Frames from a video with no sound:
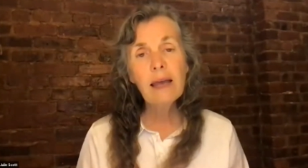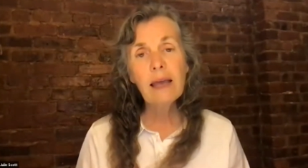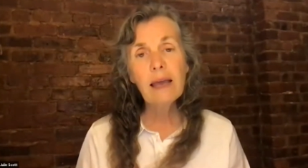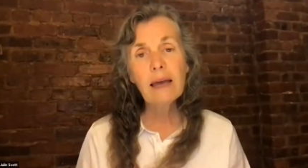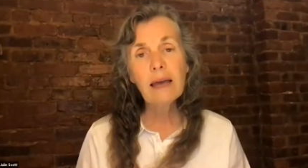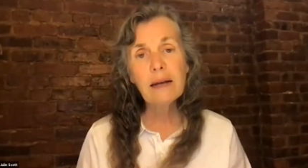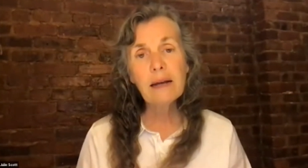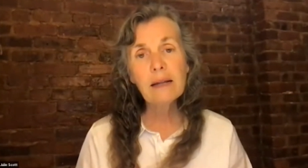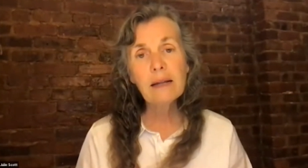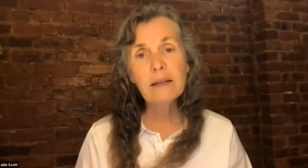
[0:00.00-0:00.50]

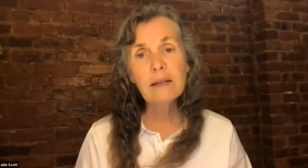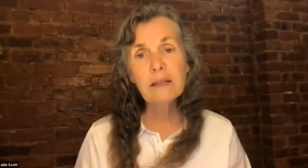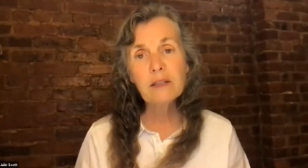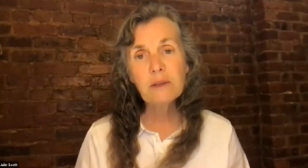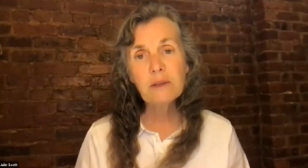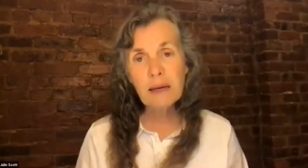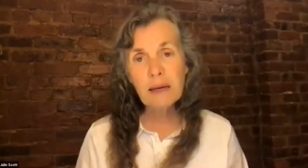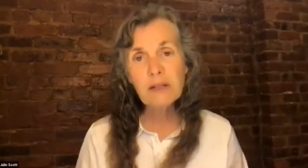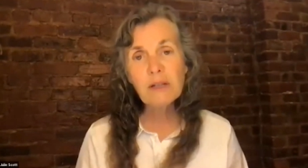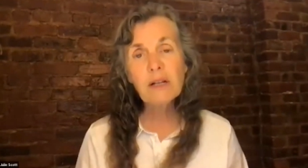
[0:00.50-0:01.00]
And I'd
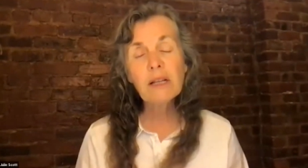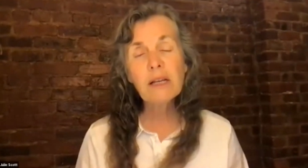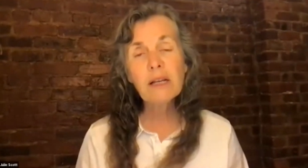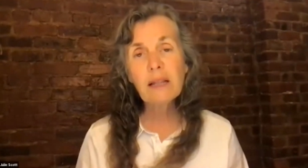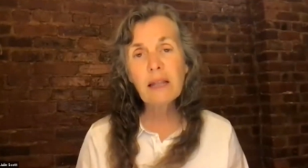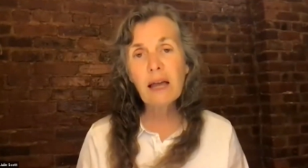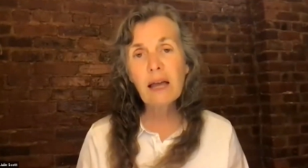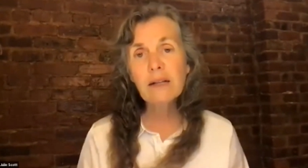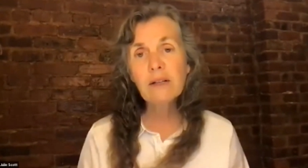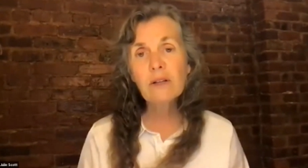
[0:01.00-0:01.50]
especially
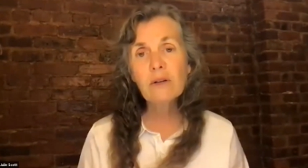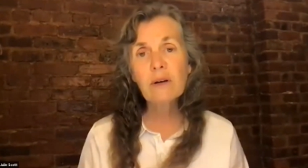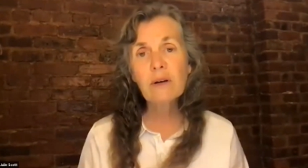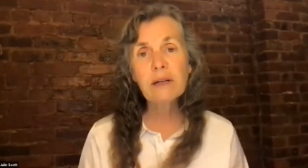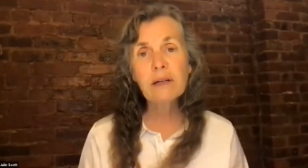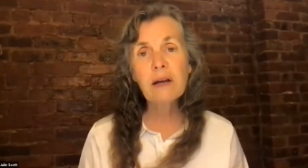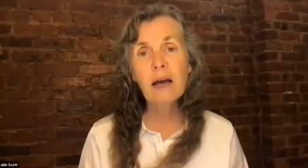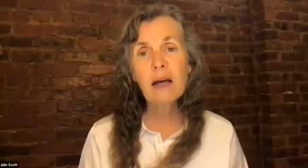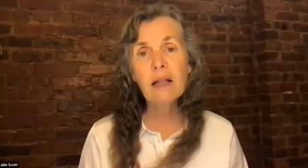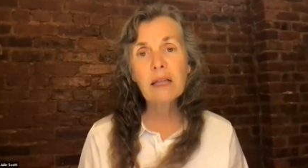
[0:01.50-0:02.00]
like to
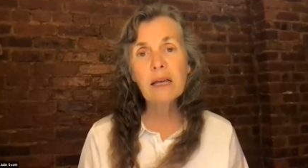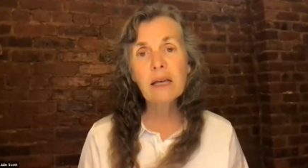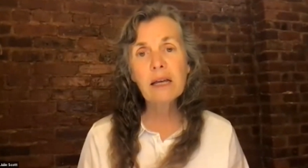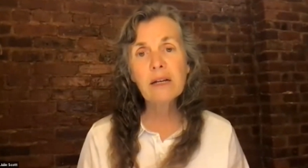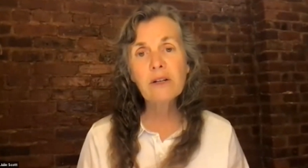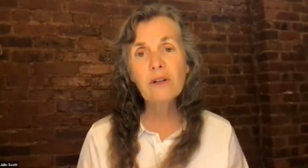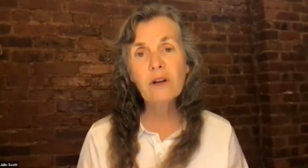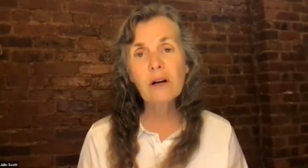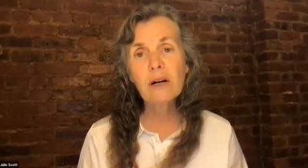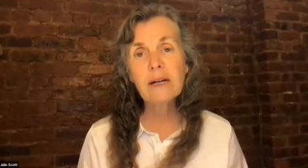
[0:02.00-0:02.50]

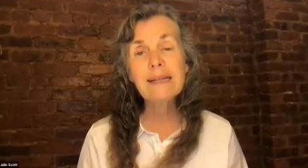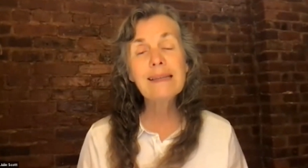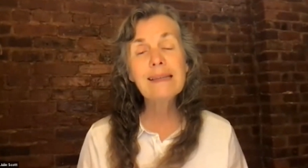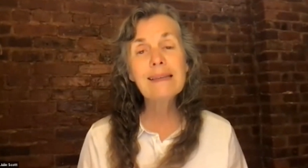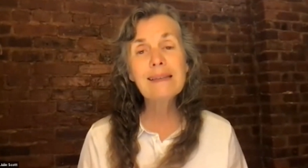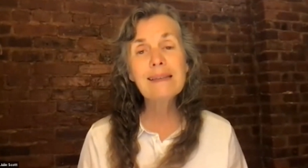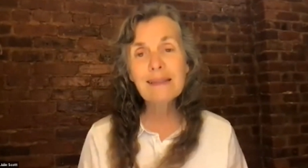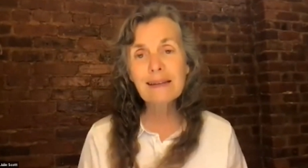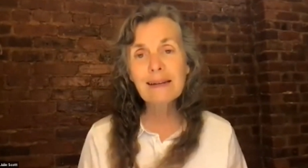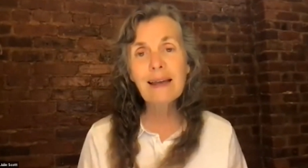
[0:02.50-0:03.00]
acknowledge our
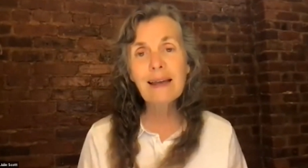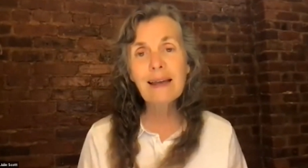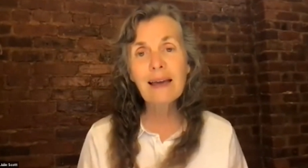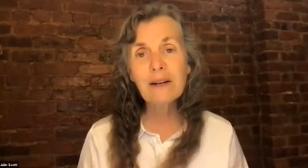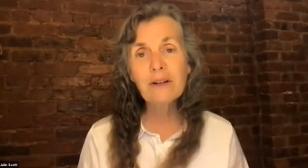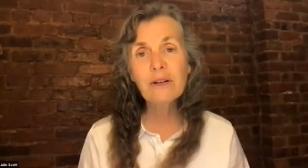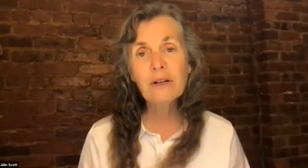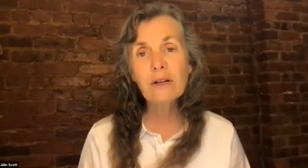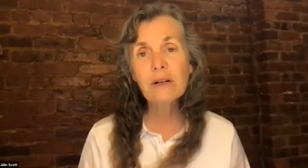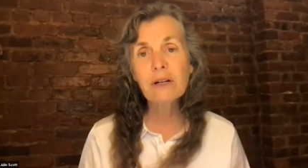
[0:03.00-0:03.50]
assistant
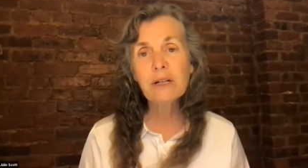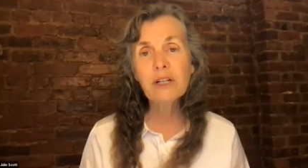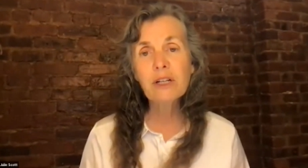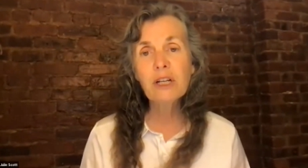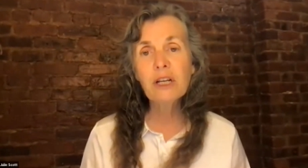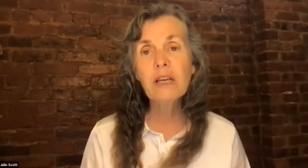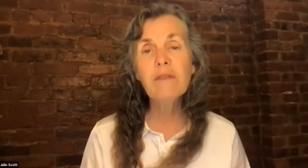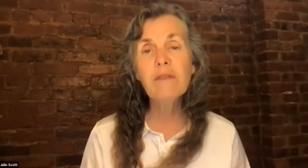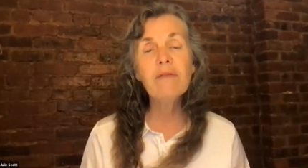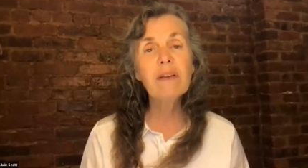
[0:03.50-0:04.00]
editor in
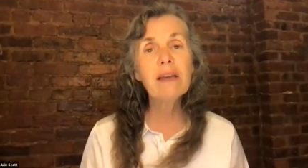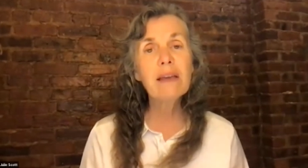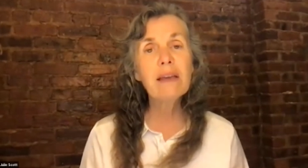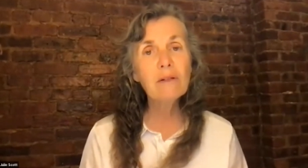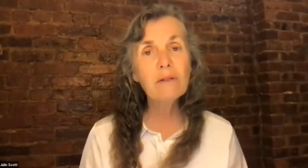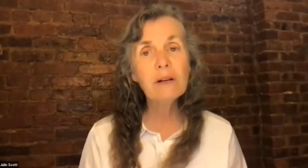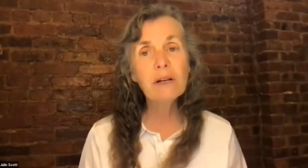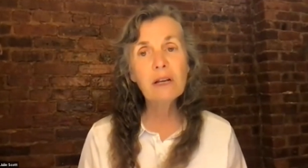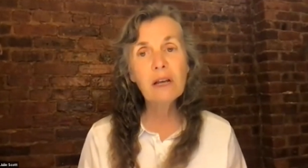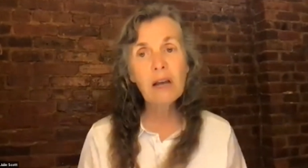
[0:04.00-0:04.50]
chief,
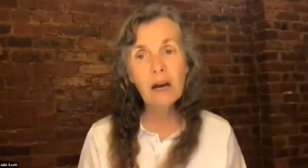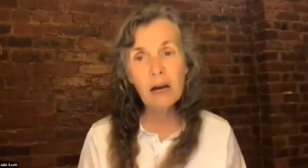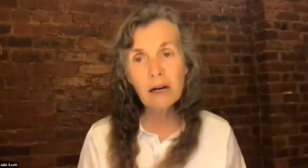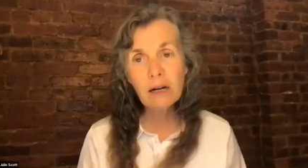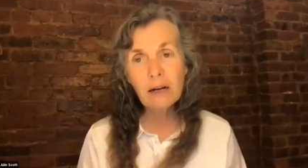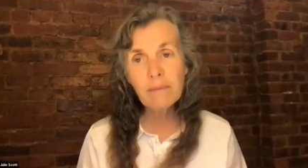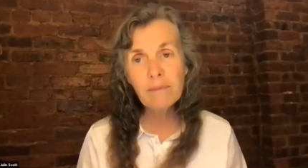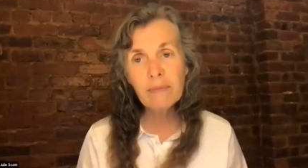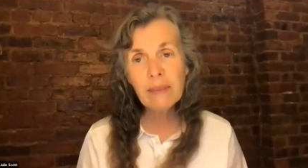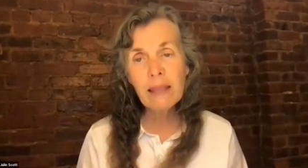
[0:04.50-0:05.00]
Ingrid
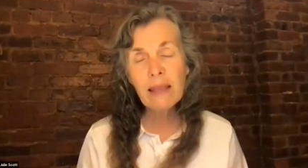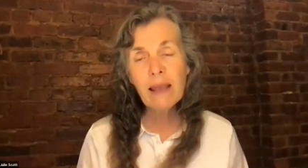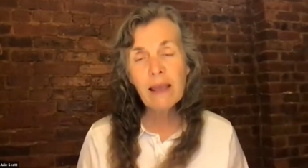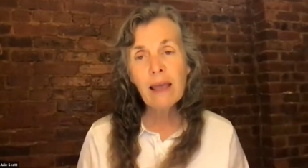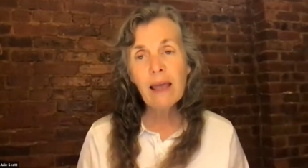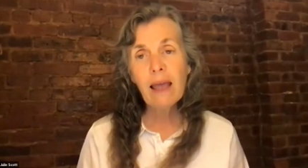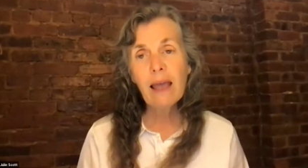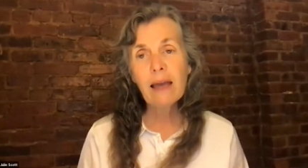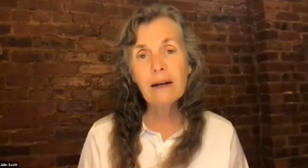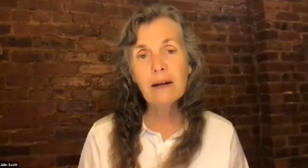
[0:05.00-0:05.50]
Young,
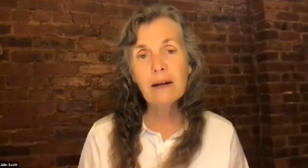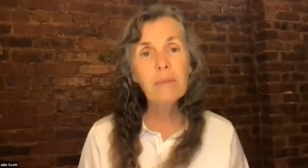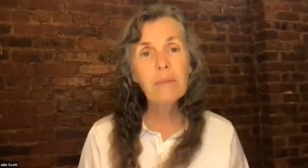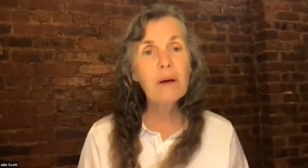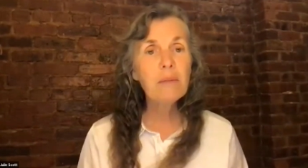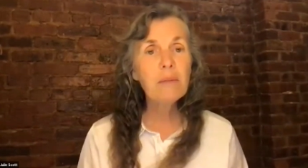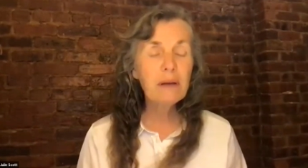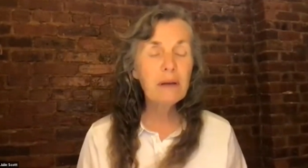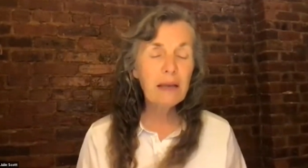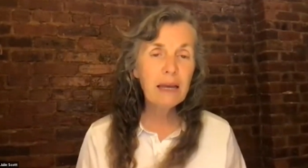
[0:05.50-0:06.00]
and our
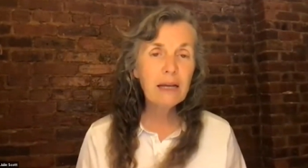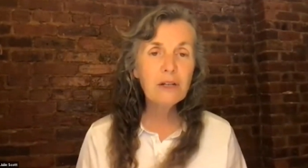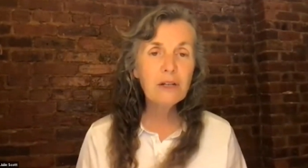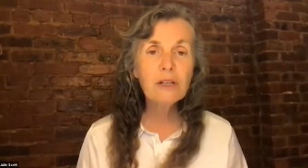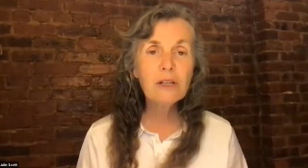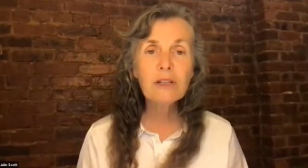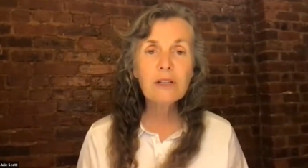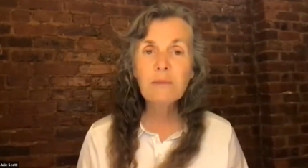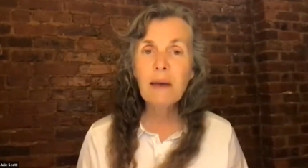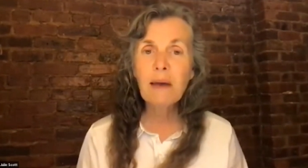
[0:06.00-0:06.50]

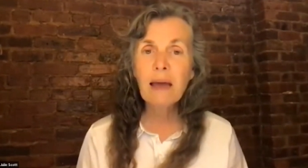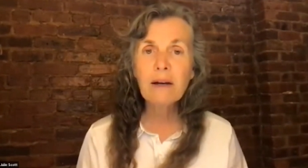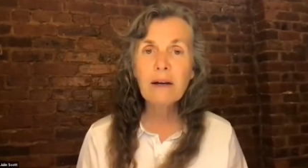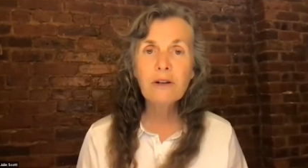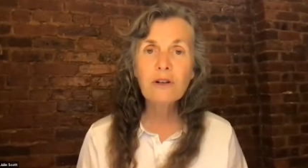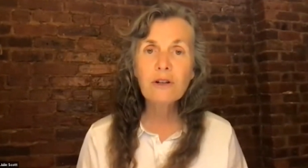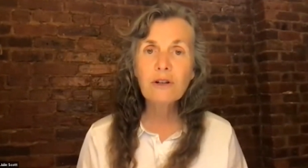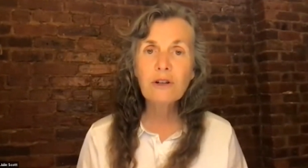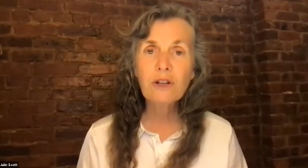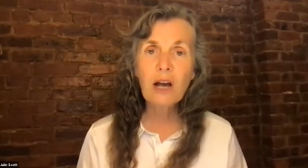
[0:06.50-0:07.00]
publications
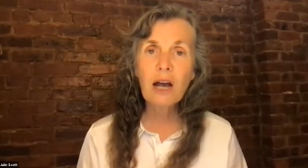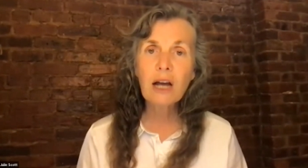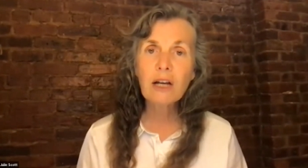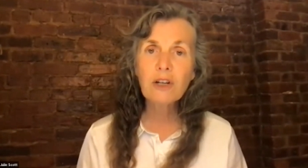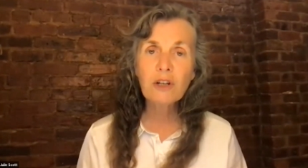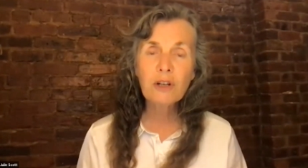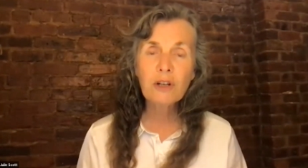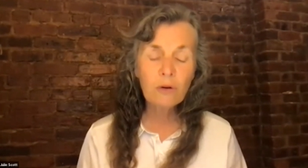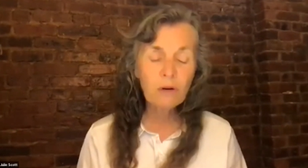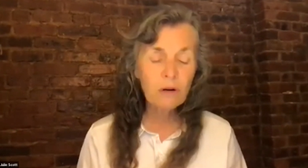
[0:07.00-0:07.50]
manager,
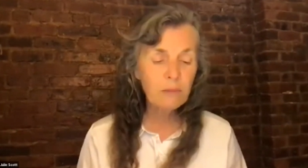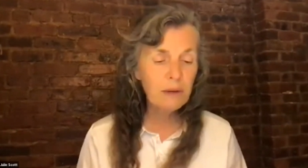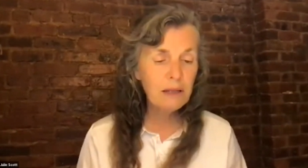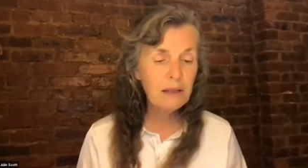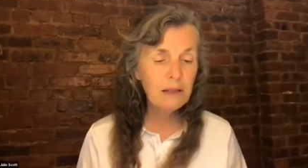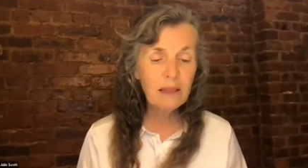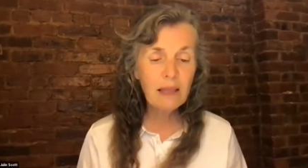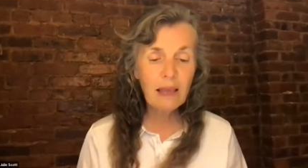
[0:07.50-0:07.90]
Josh Norman.